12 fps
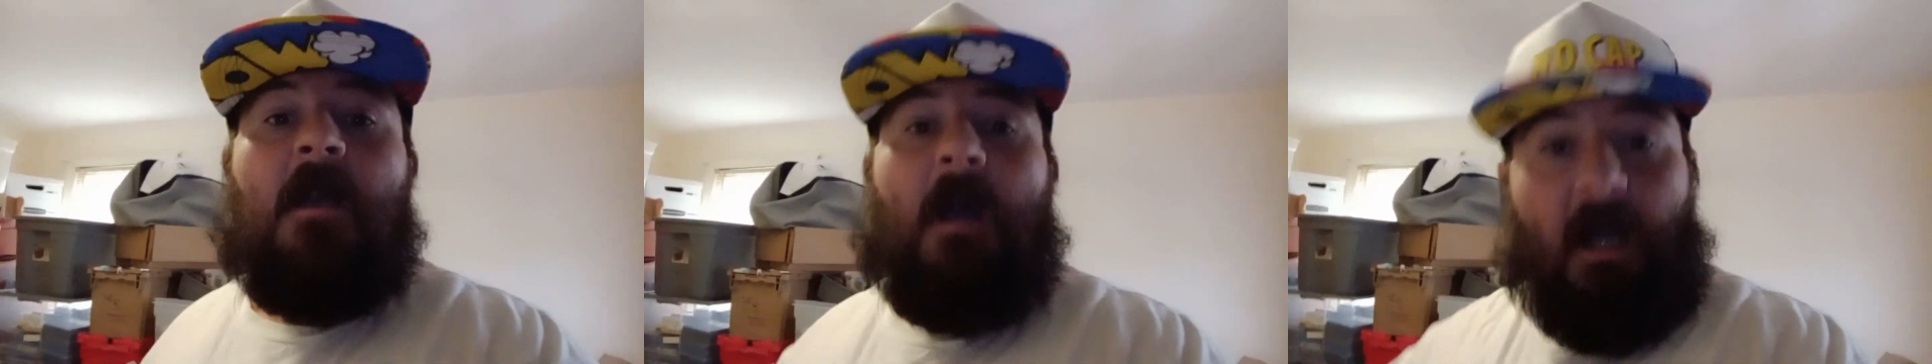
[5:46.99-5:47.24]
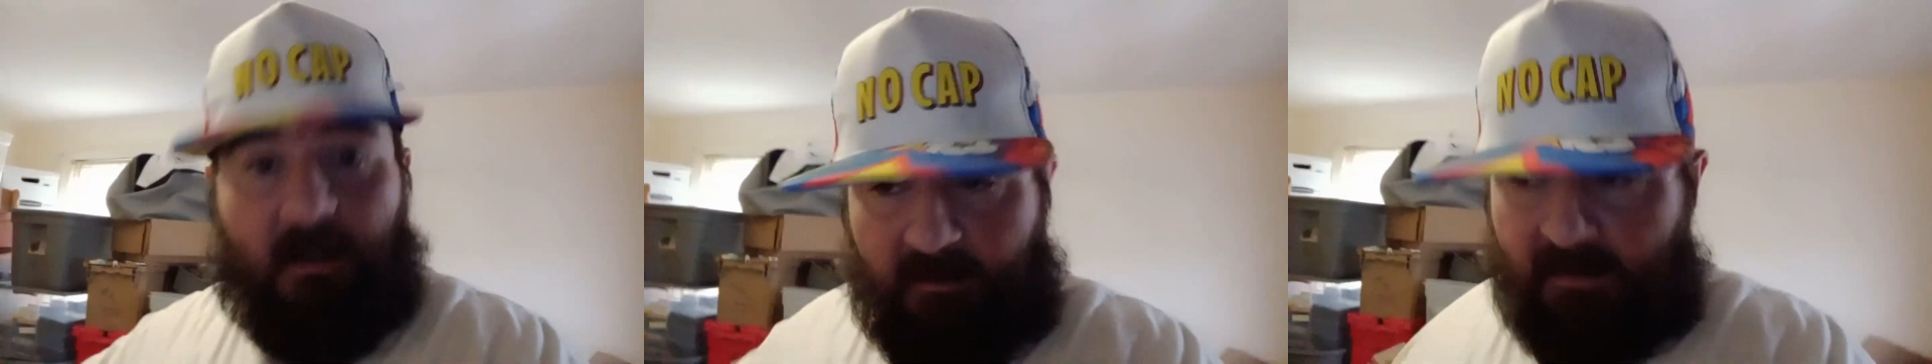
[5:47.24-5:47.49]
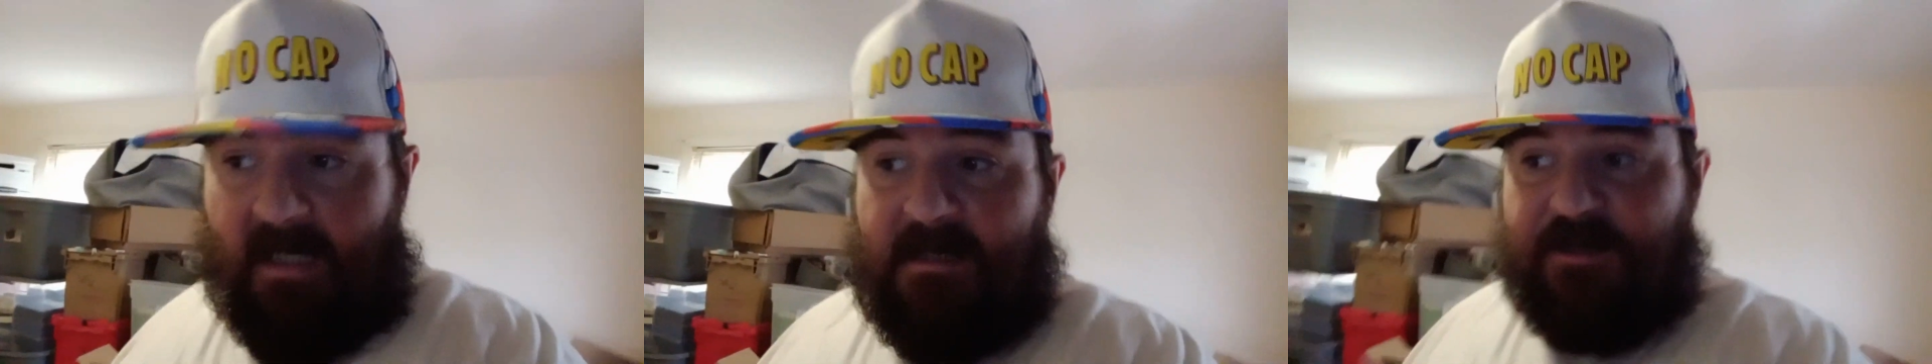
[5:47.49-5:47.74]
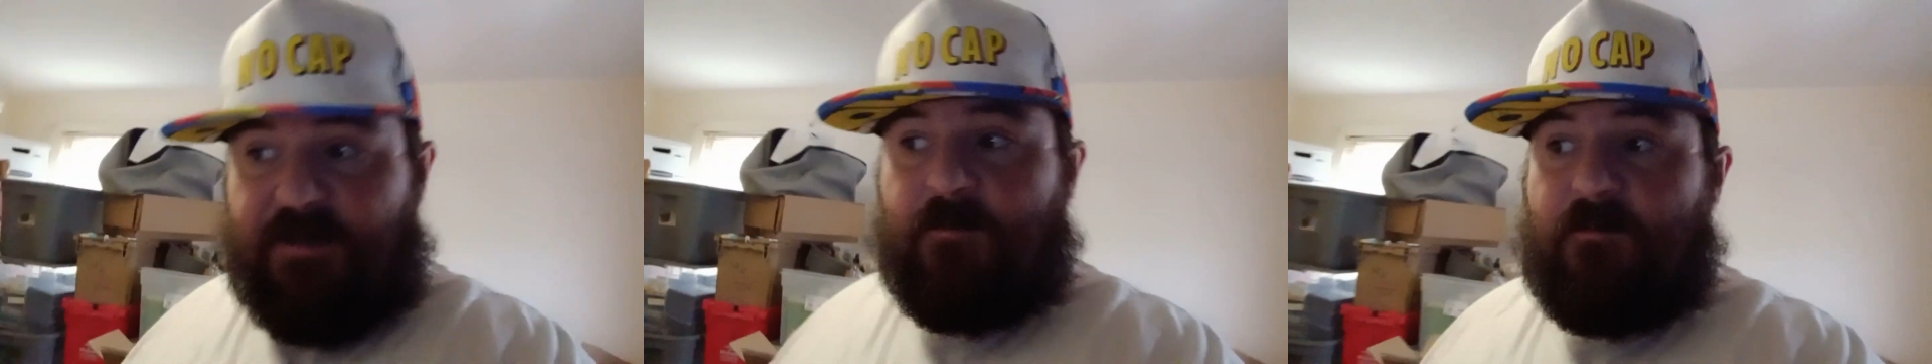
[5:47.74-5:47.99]

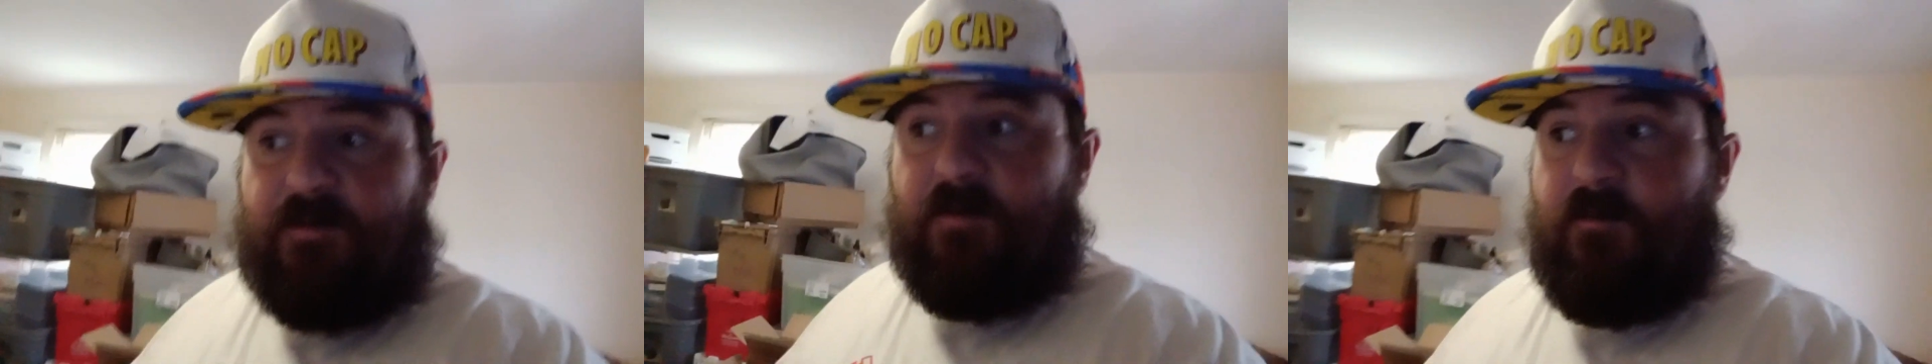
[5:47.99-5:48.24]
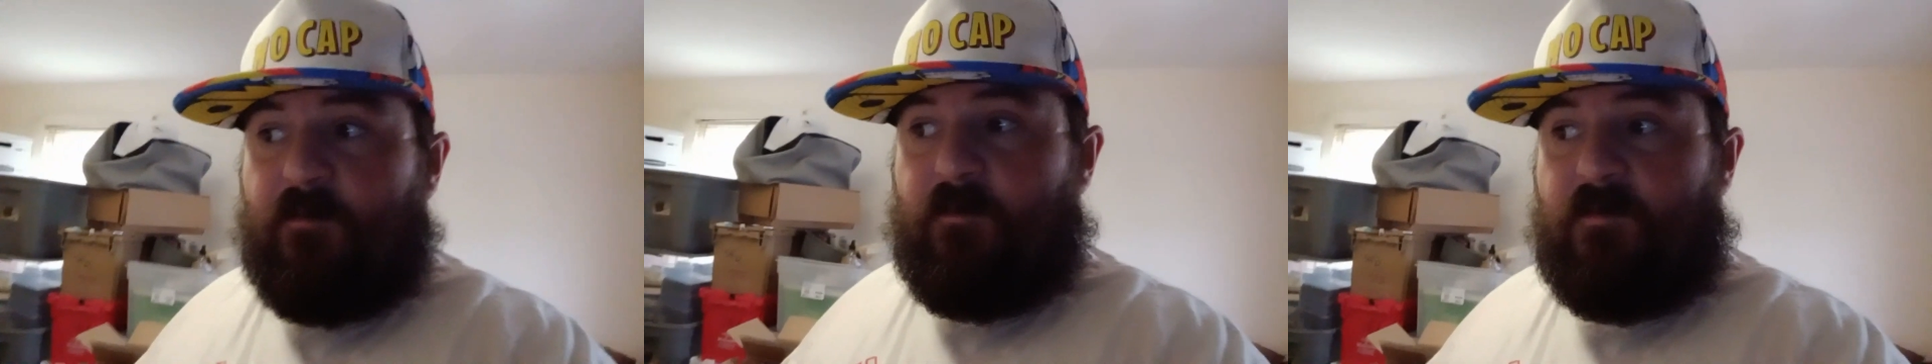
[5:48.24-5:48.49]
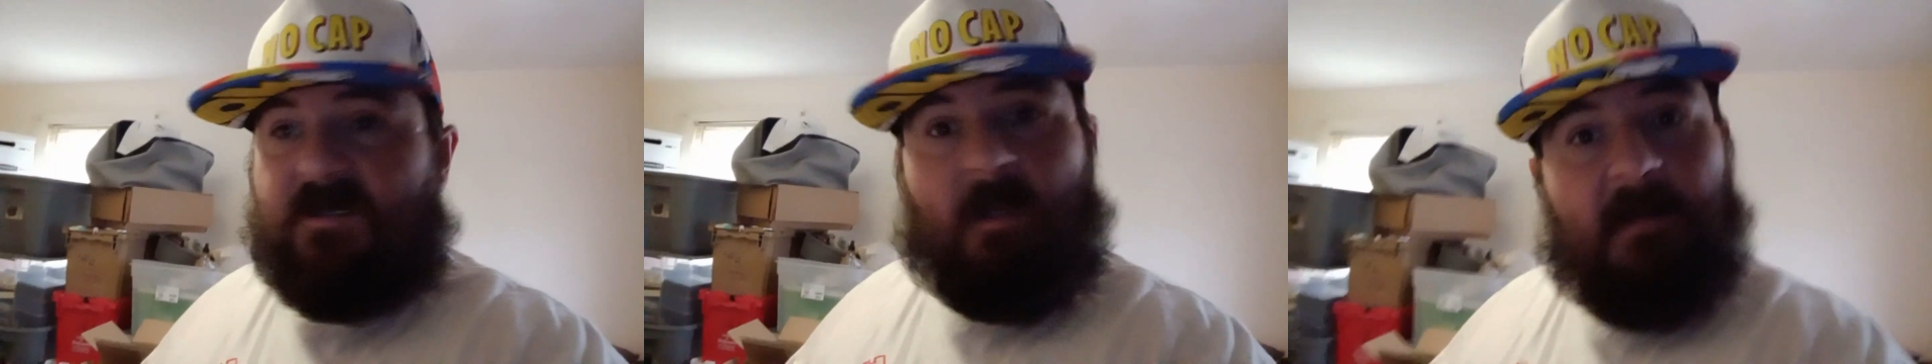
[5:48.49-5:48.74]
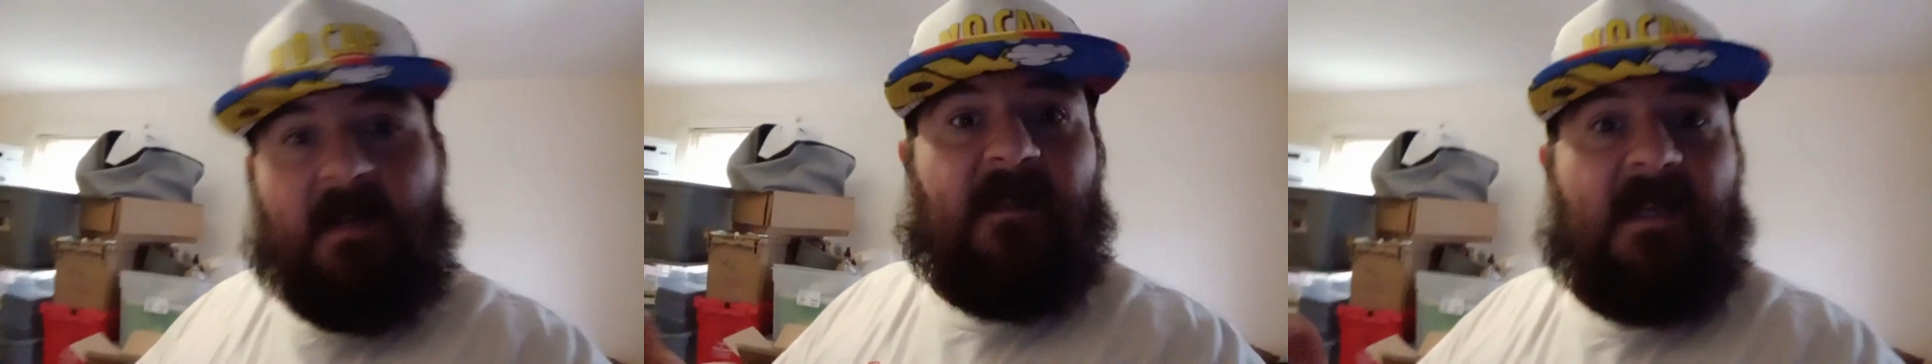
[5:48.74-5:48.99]
Unless you do some
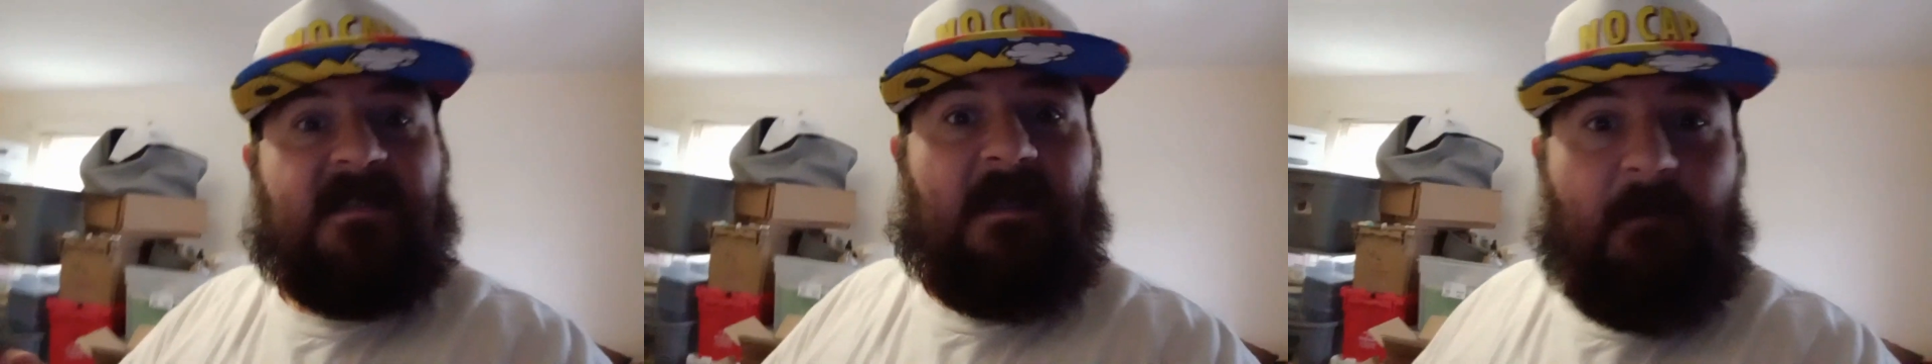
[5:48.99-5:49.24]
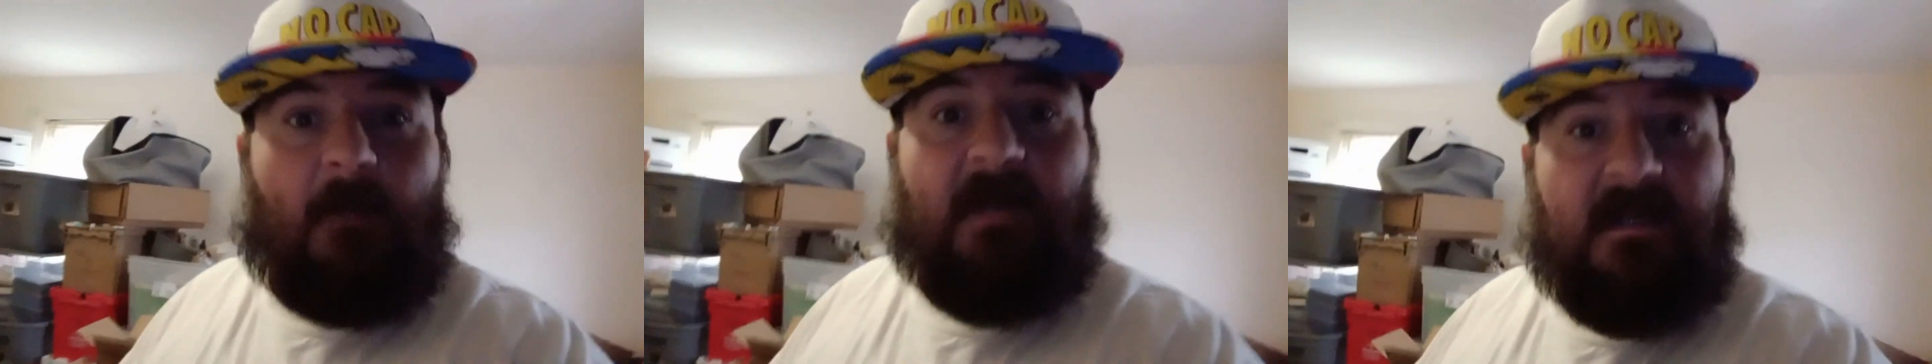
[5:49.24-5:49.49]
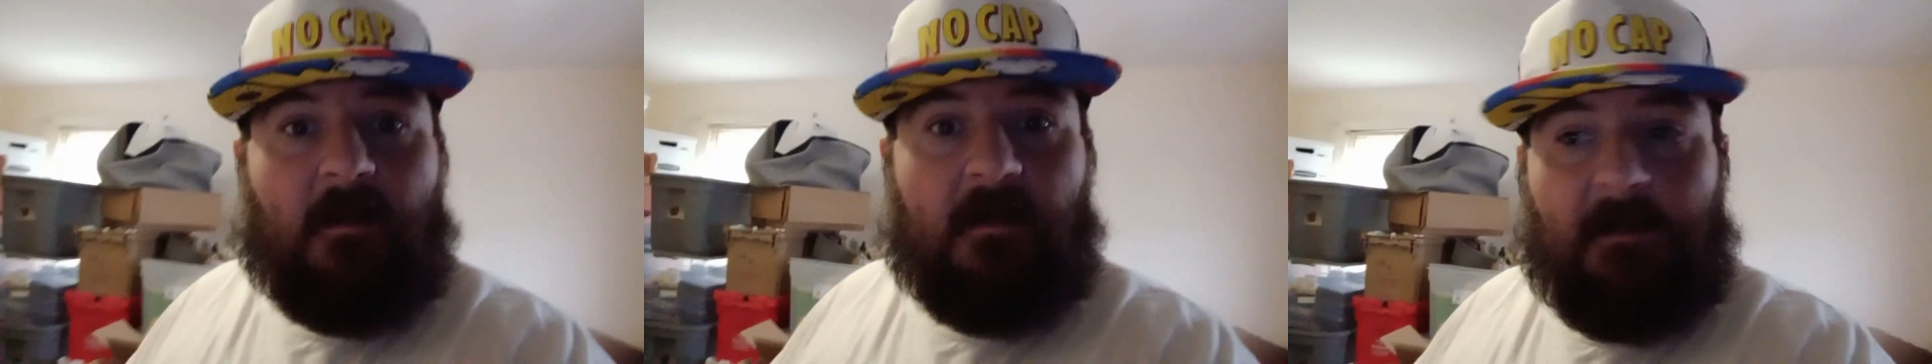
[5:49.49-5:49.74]
of the things I've already talked